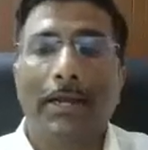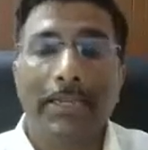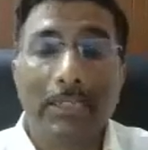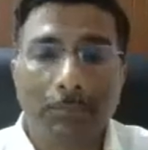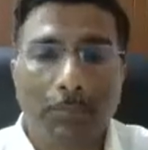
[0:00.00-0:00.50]

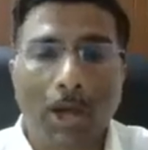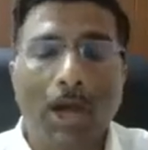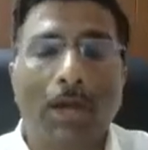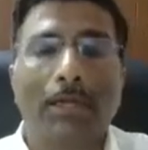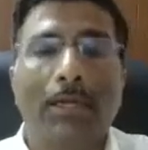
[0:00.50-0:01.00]
is
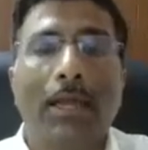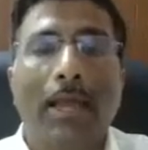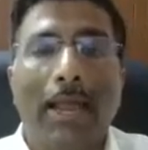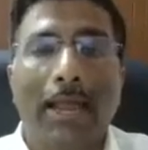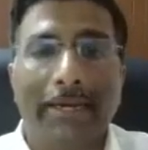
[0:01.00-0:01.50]
blocked,
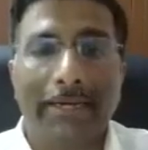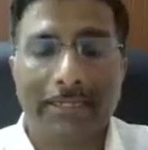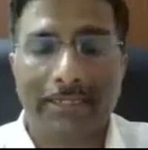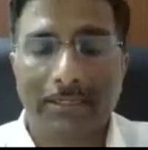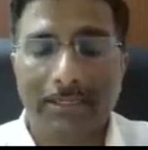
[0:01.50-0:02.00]
and it
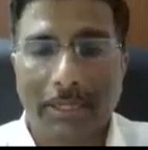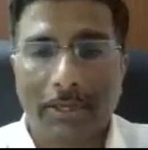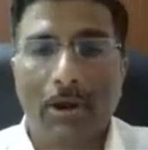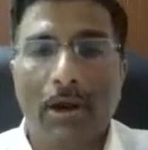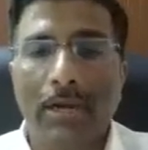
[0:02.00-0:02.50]
is
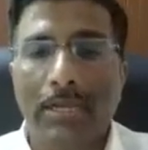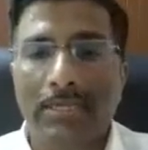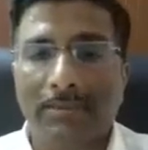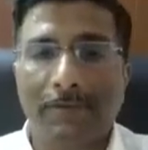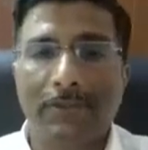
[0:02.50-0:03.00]
secured
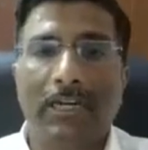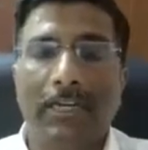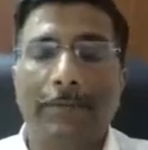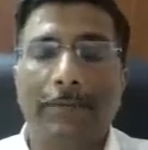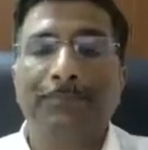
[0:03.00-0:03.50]

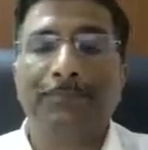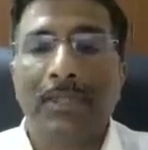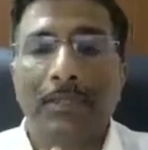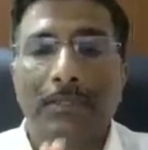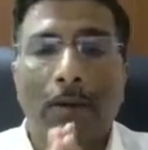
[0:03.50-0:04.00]
sufficiently.
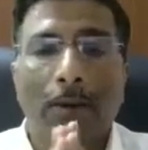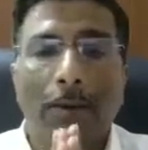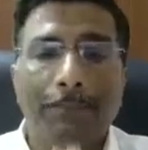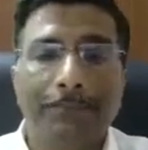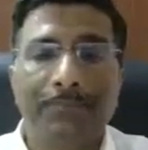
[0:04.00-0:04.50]

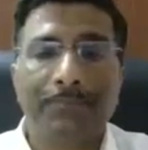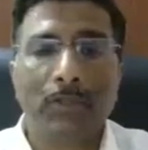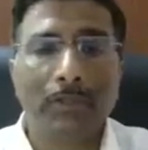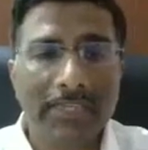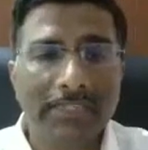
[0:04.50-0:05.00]
So
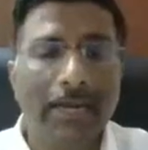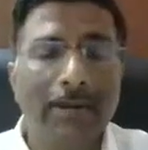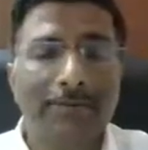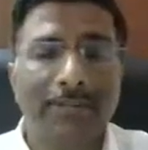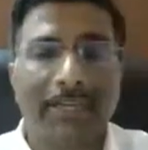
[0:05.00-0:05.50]
these
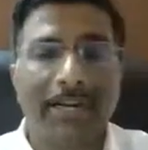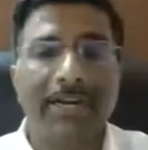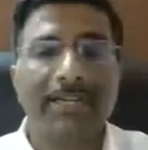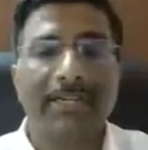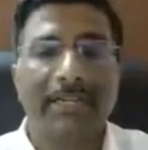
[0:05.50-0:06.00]
kind of
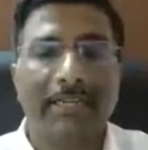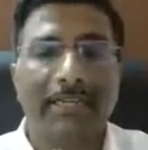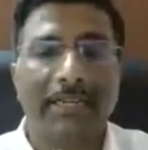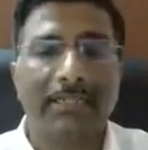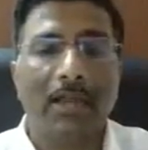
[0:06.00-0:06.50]
segregation
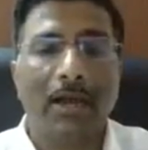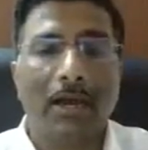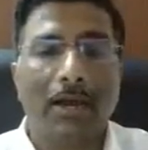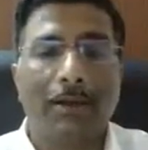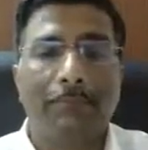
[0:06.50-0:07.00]
techniques
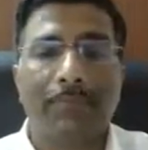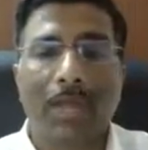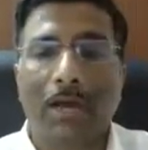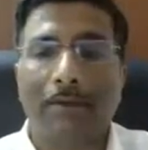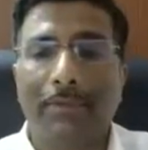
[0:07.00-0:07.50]

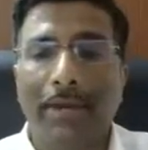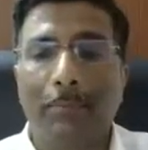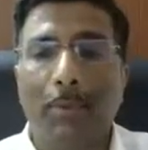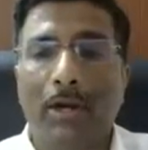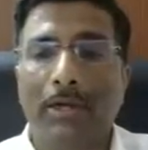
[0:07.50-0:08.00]
are very
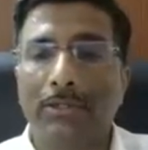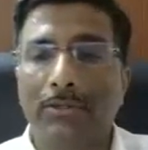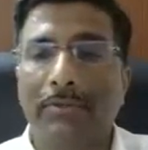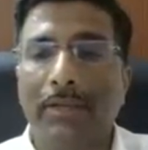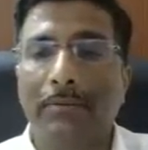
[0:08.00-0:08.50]
important.
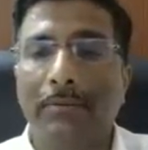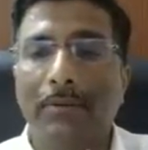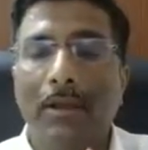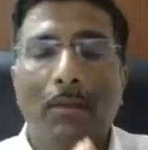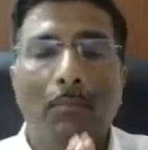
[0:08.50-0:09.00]
So we can
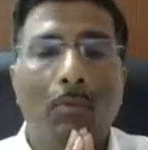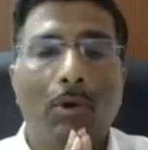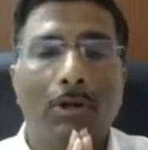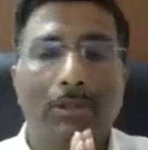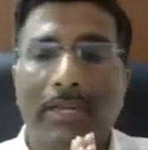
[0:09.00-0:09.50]
move
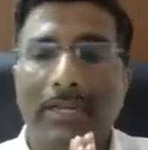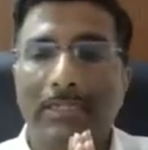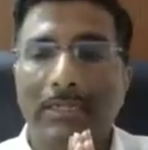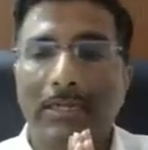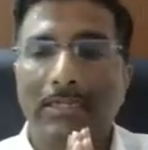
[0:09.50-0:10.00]
on to the
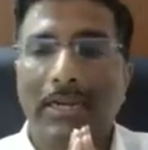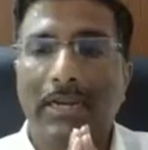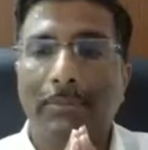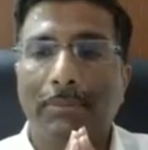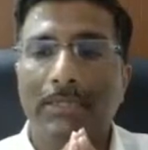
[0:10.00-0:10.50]
next
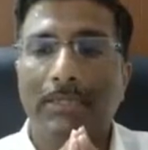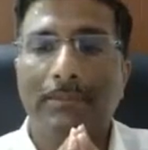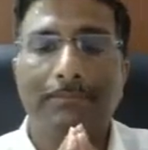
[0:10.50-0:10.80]
slide, please.